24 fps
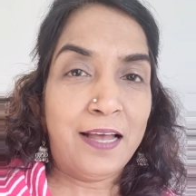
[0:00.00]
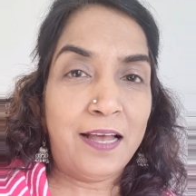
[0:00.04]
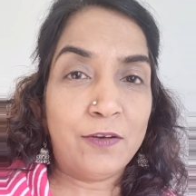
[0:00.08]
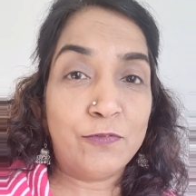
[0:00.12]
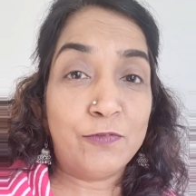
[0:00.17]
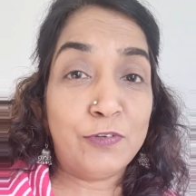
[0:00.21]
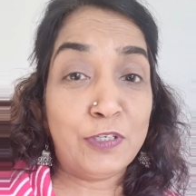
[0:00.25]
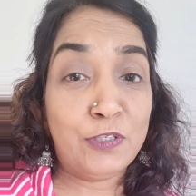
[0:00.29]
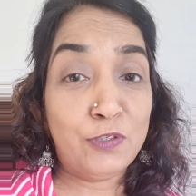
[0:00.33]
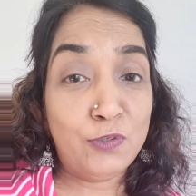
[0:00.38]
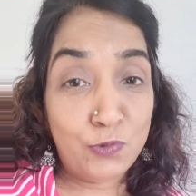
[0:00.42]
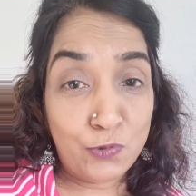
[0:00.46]

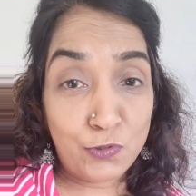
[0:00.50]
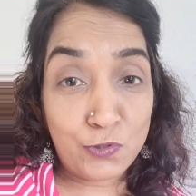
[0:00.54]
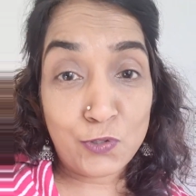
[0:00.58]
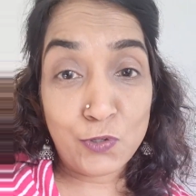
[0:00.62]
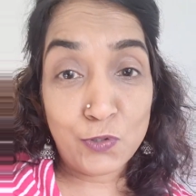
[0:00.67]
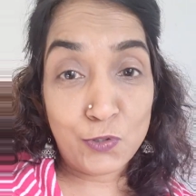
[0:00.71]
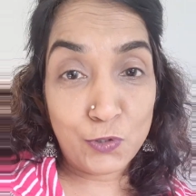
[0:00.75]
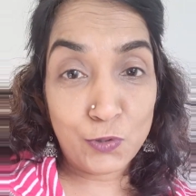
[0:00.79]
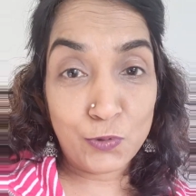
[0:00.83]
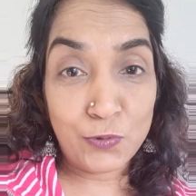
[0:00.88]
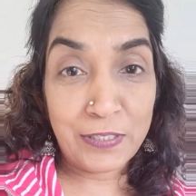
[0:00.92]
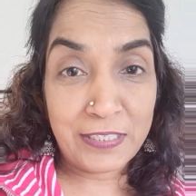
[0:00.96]
We used
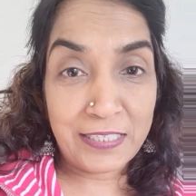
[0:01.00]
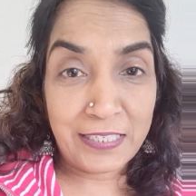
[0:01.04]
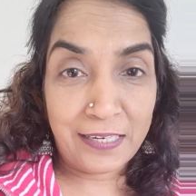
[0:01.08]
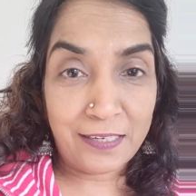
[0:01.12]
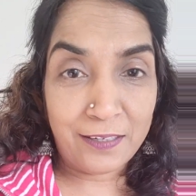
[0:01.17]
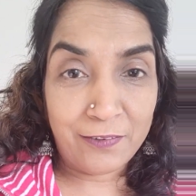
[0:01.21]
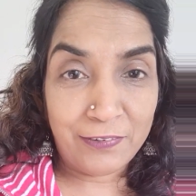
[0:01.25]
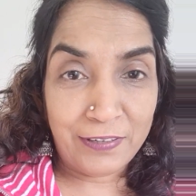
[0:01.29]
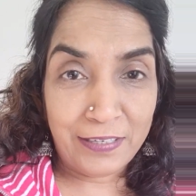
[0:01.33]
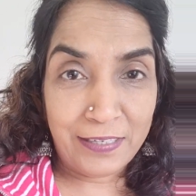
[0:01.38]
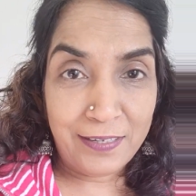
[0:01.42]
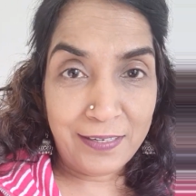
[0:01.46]
to do it
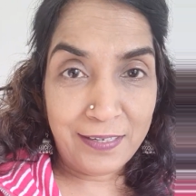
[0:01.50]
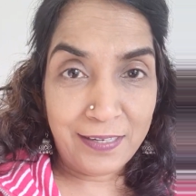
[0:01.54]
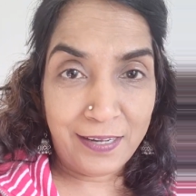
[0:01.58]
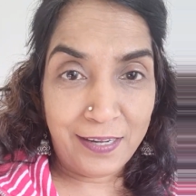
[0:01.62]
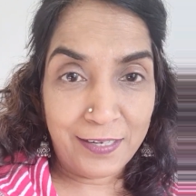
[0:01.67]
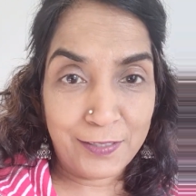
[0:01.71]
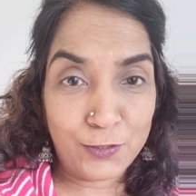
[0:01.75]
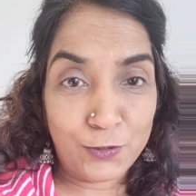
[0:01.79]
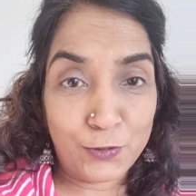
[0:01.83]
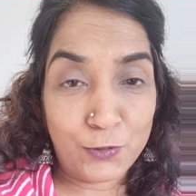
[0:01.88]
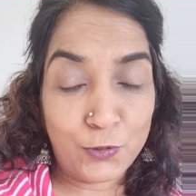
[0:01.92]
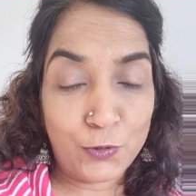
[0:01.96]
anyway.
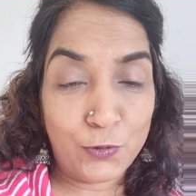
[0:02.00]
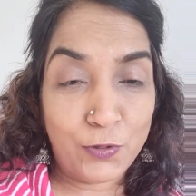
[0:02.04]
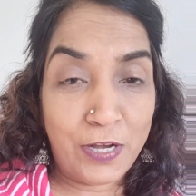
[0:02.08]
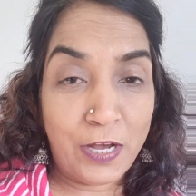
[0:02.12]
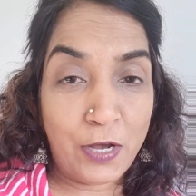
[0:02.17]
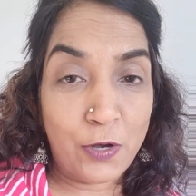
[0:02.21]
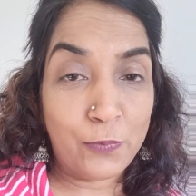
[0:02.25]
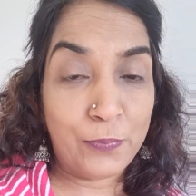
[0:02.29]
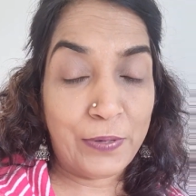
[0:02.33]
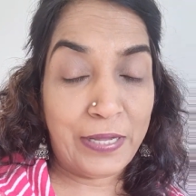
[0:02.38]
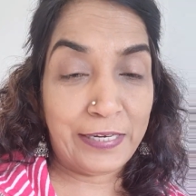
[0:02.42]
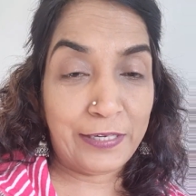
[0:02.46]
I don't know
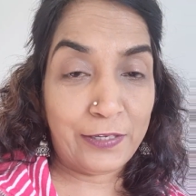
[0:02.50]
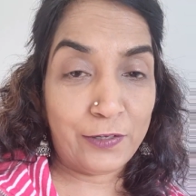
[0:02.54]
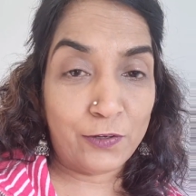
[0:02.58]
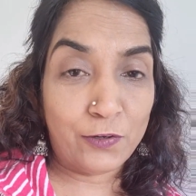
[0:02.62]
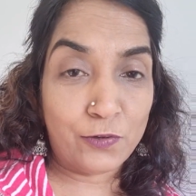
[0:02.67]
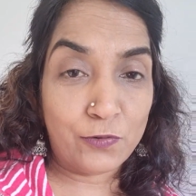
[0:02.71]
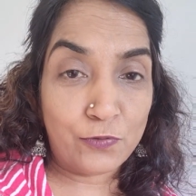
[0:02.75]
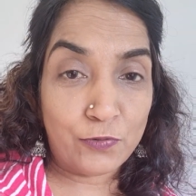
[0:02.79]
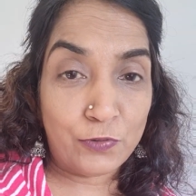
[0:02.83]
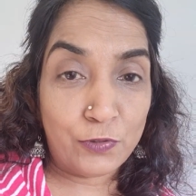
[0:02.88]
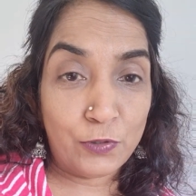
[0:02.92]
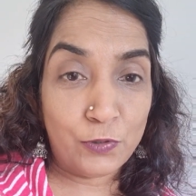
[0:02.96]
how many
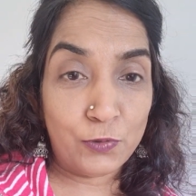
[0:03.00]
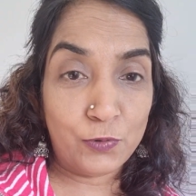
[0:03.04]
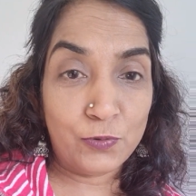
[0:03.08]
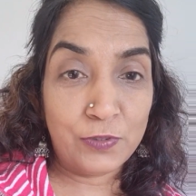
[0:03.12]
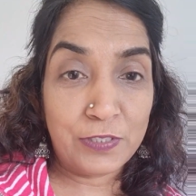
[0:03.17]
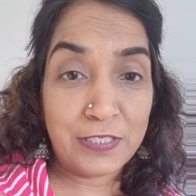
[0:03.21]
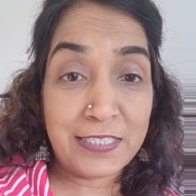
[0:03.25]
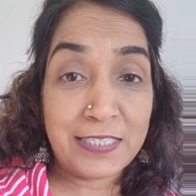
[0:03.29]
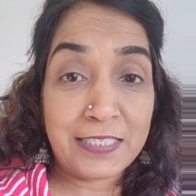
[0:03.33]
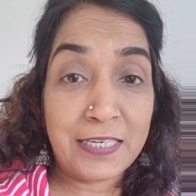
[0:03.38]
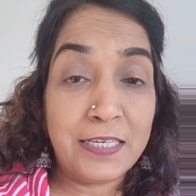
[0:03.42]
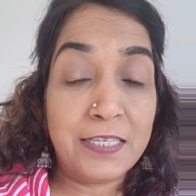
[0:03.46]
of you
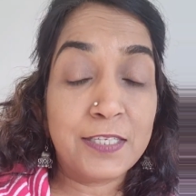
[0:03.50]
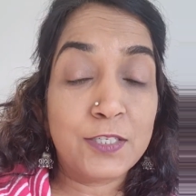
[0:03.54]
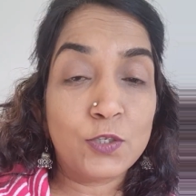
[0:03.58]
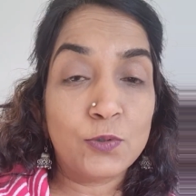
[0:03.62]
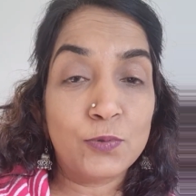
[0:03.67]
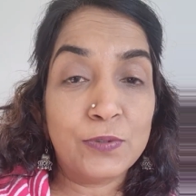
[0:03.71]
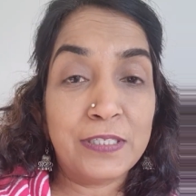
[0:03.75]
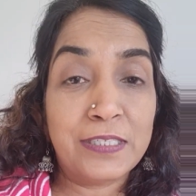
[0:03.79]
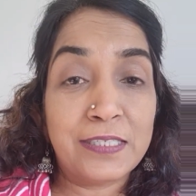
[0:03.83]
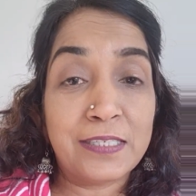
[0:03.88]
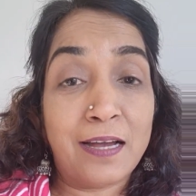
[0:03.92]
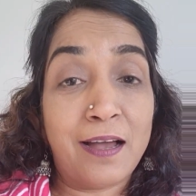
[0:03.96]
still
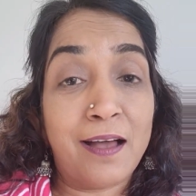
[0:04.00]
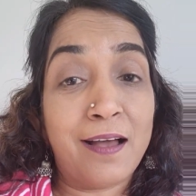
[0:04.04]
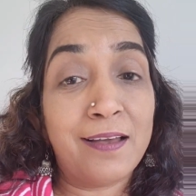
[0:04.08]
do it.